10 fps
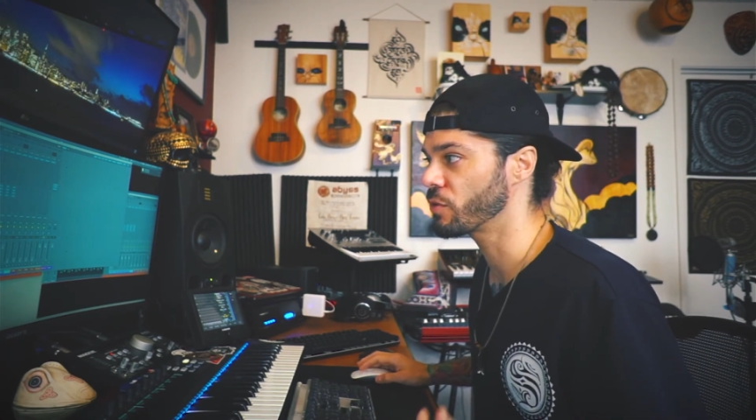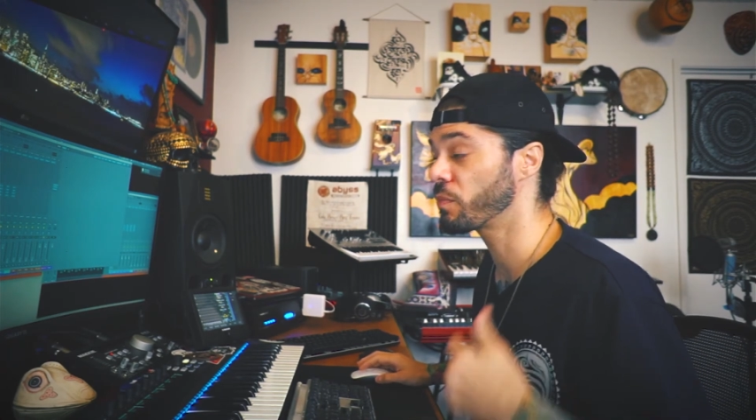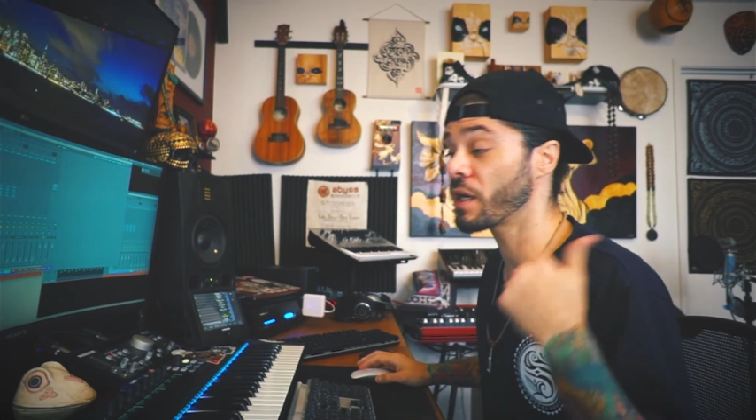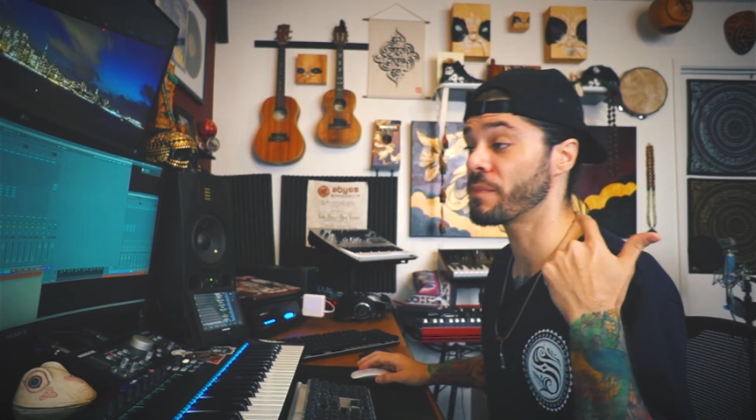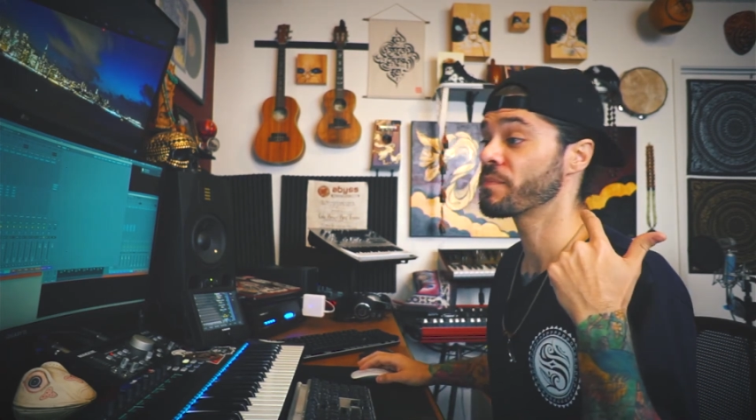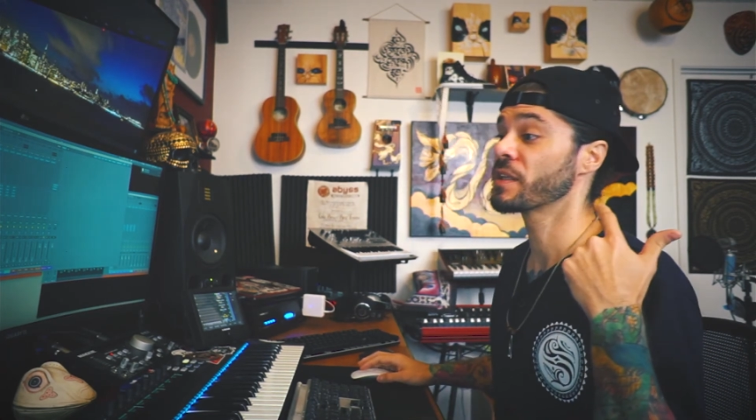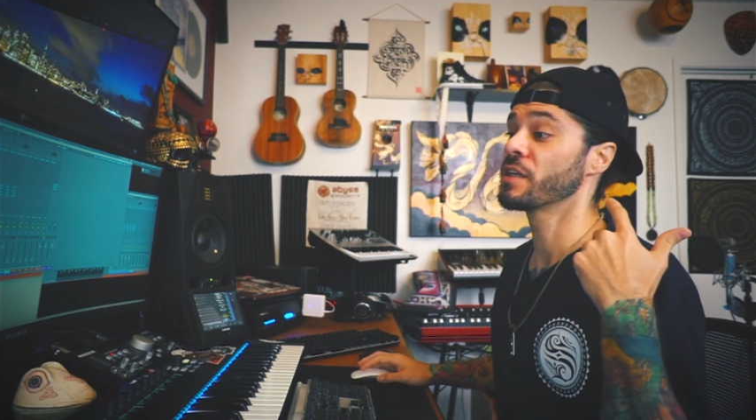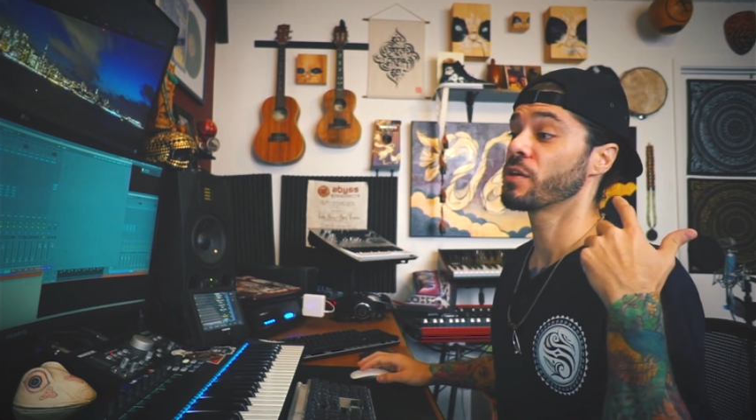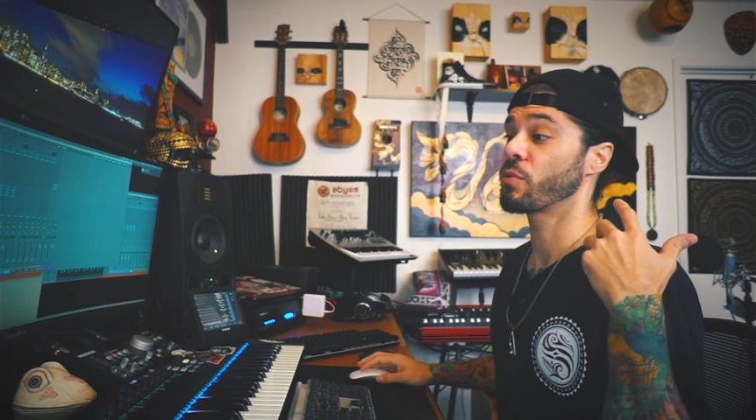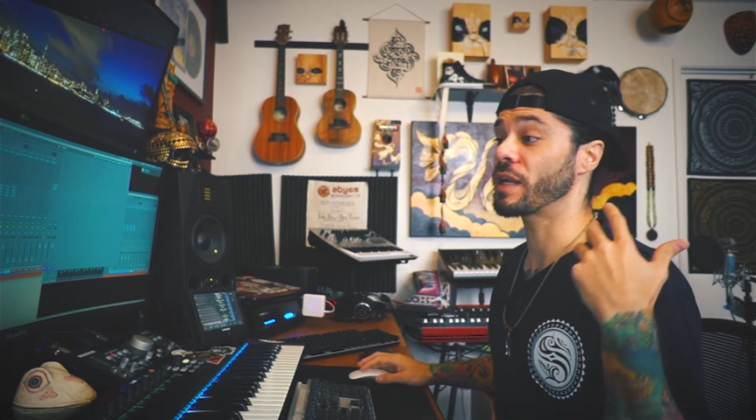But
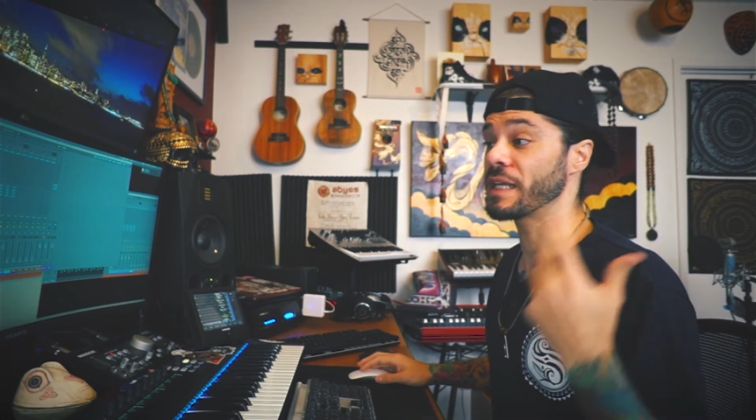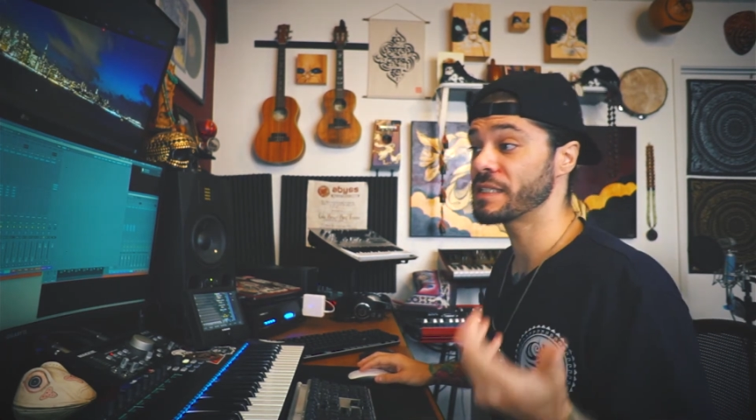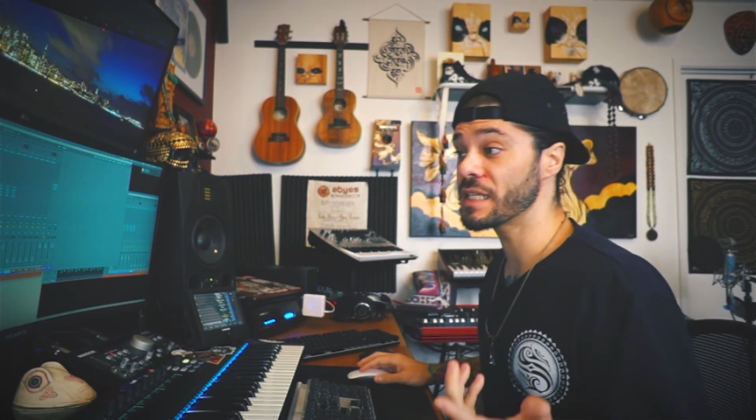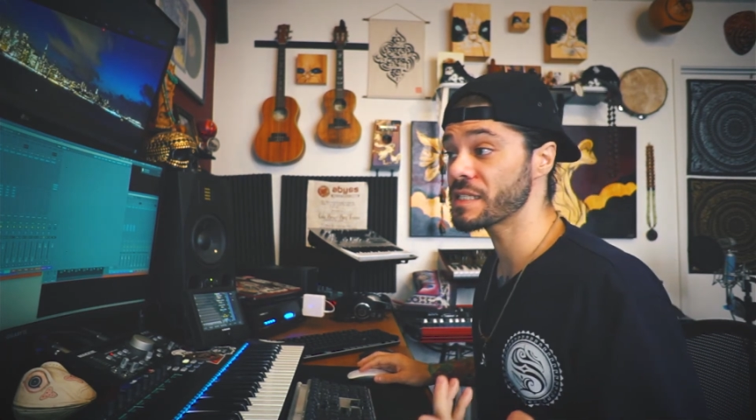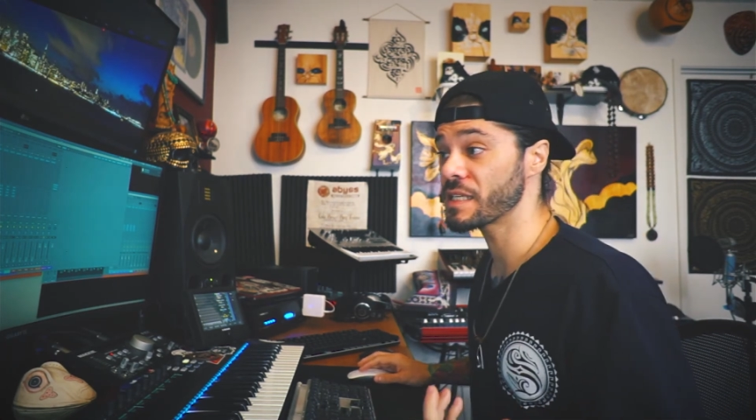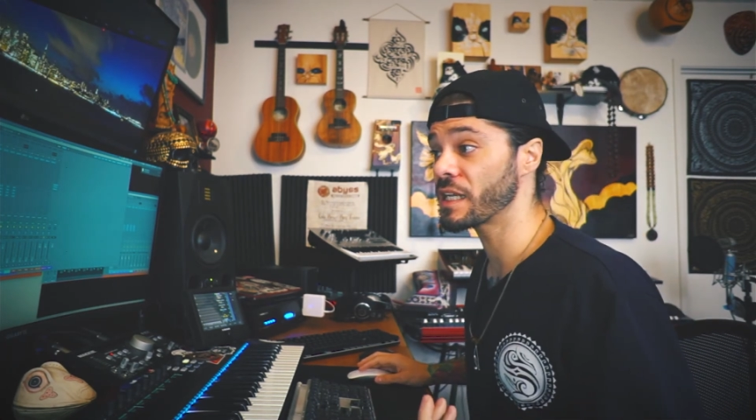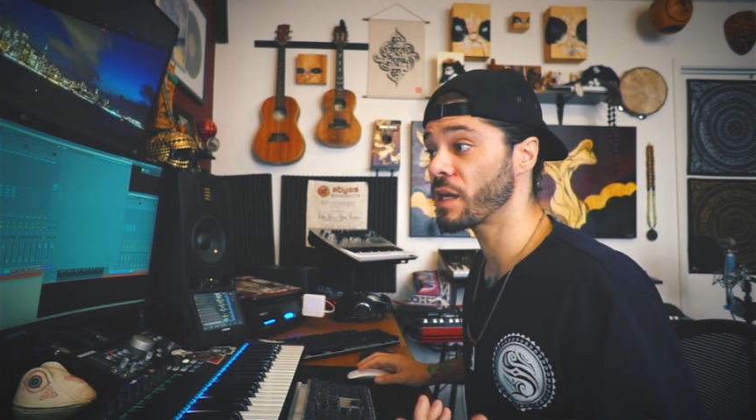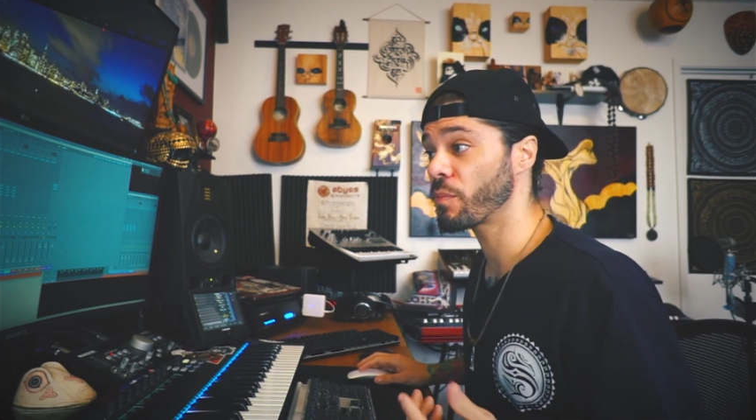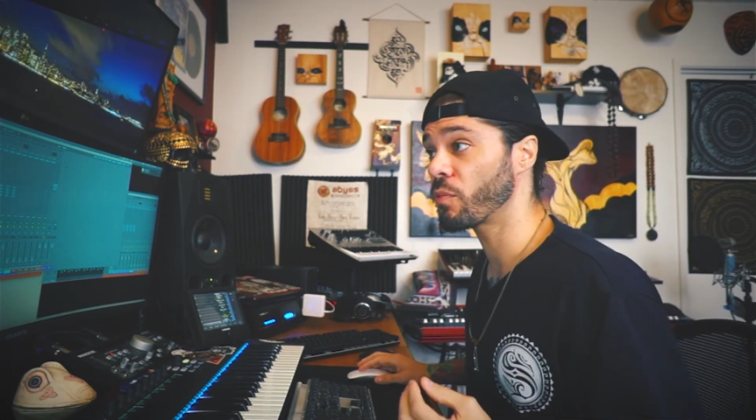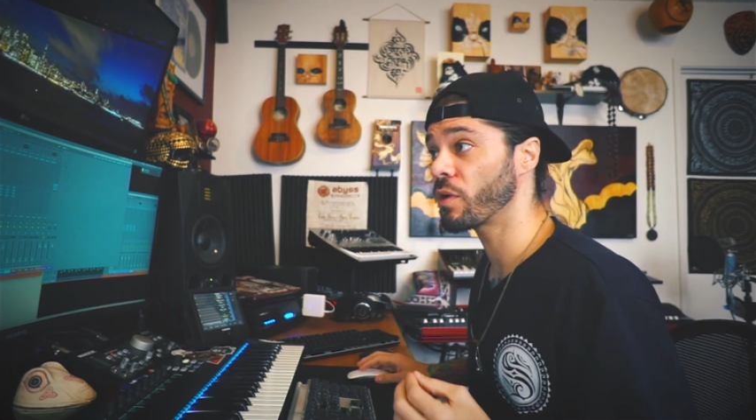what I did set
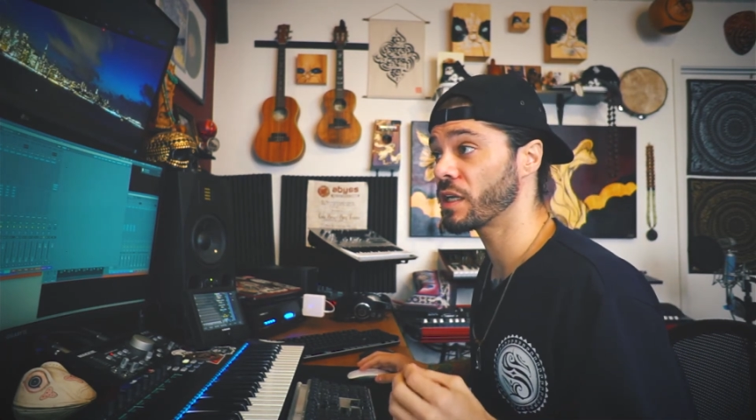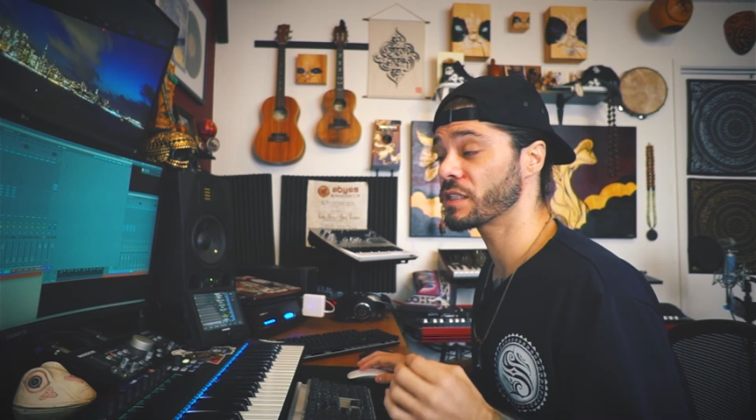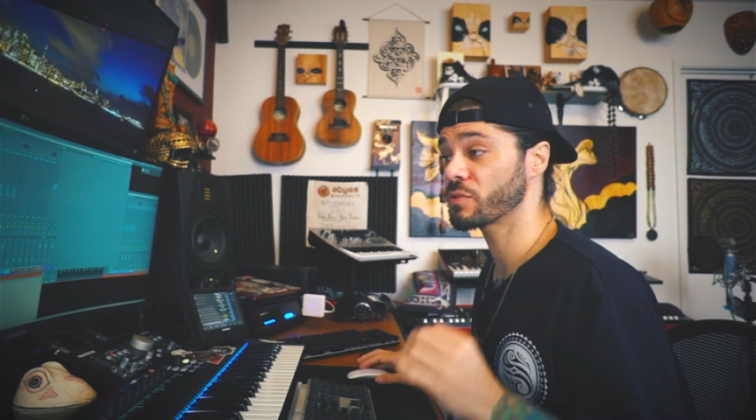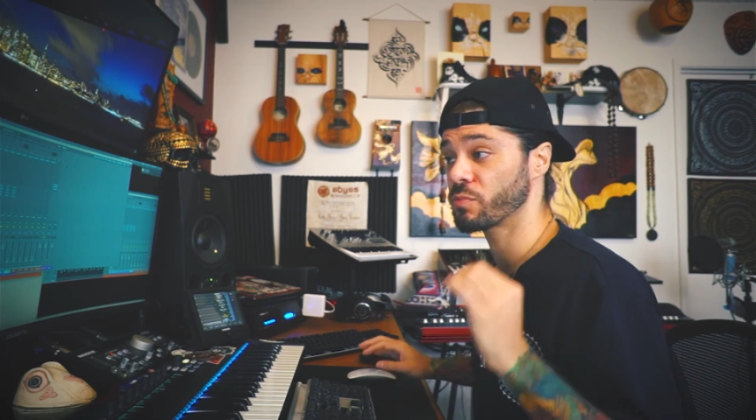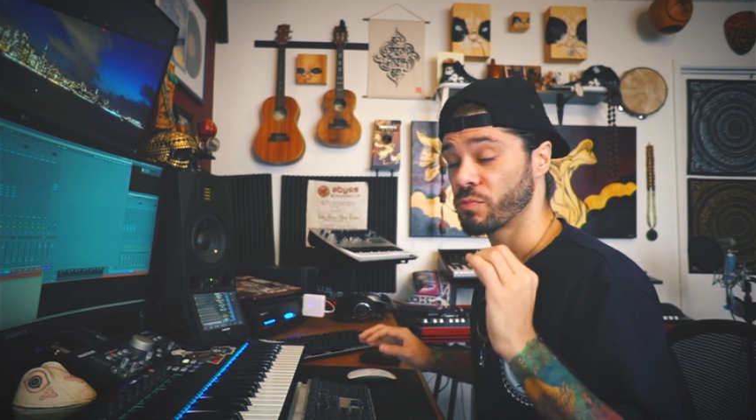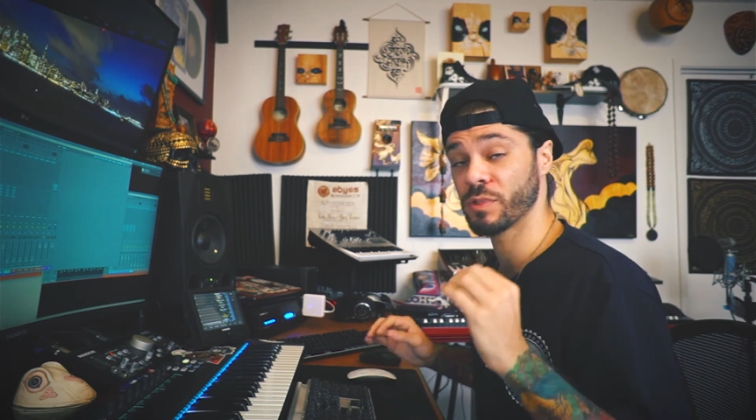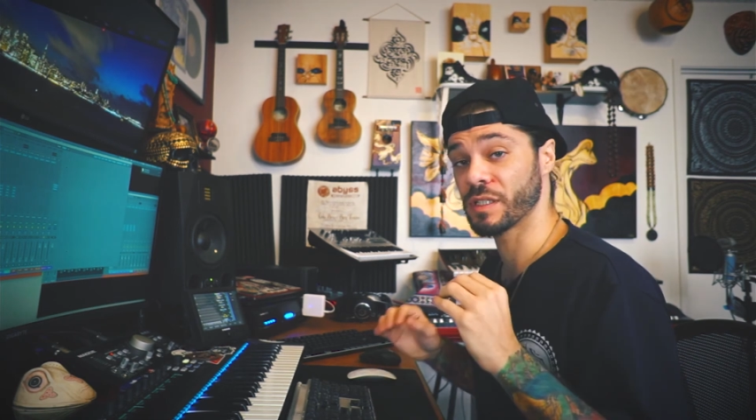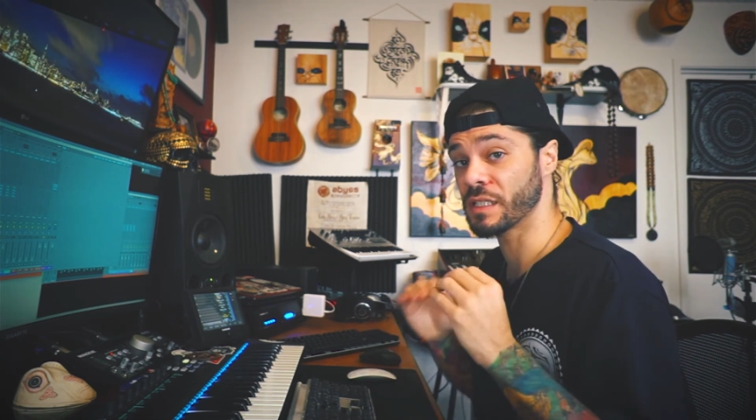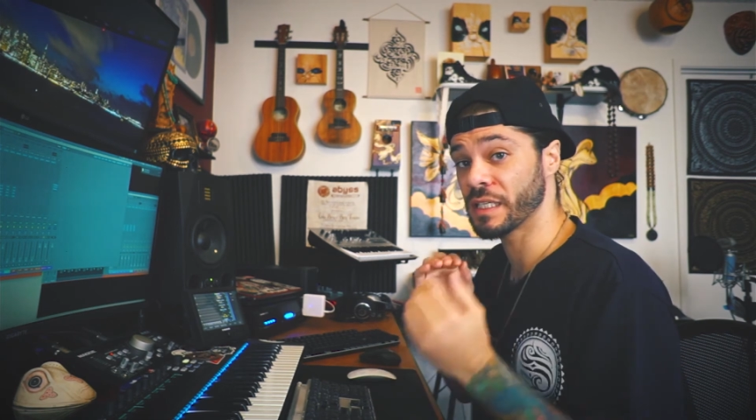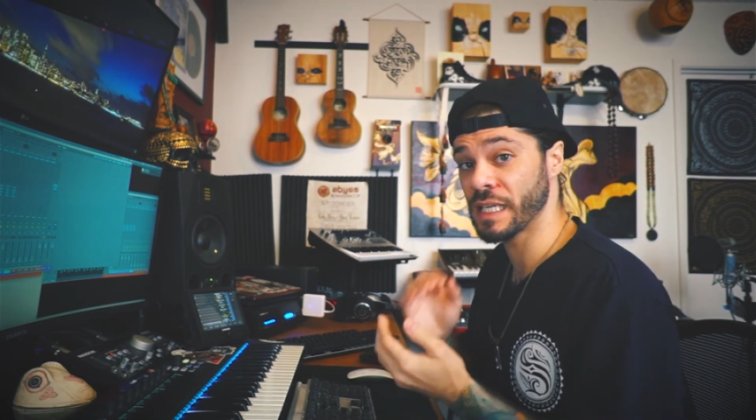up was
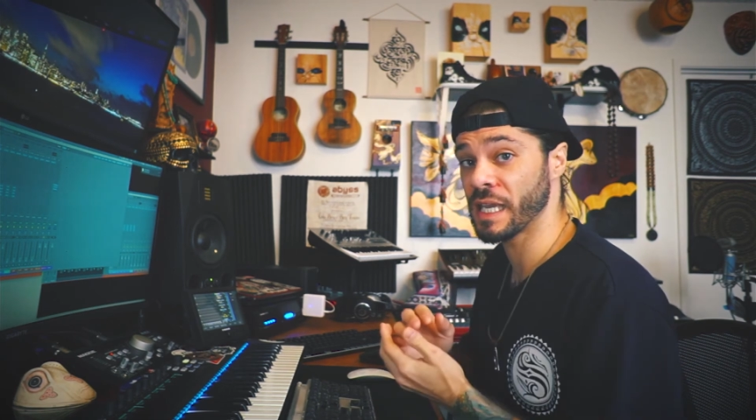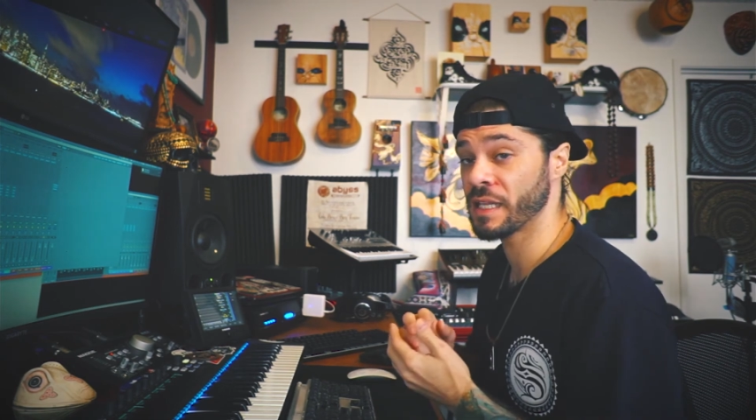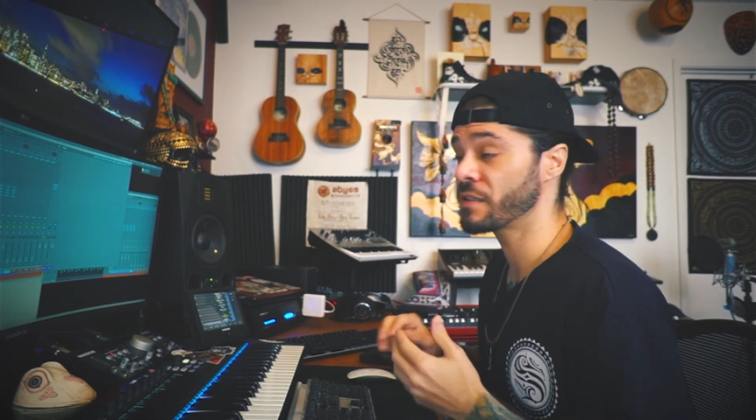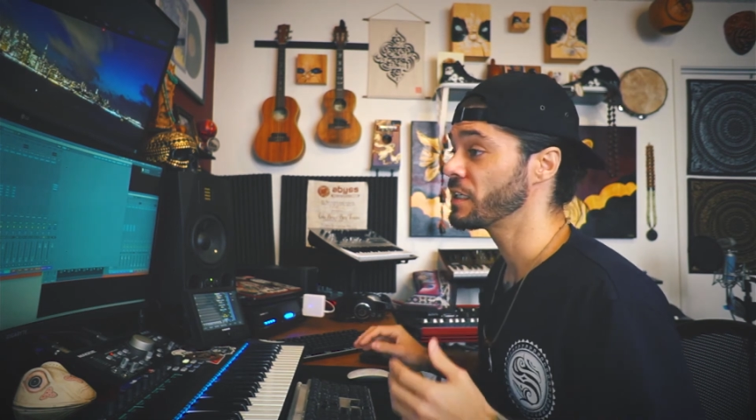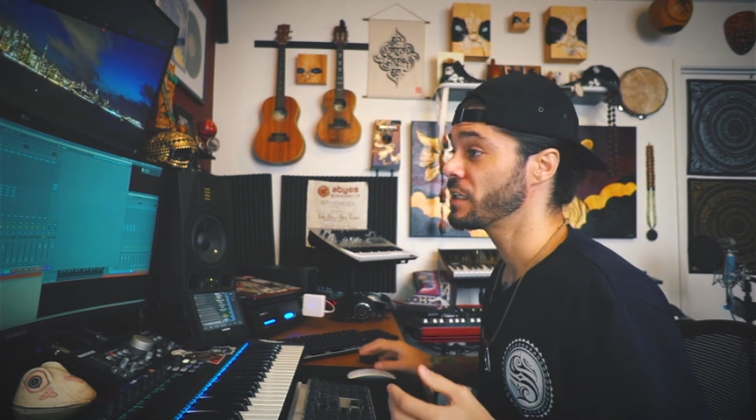again,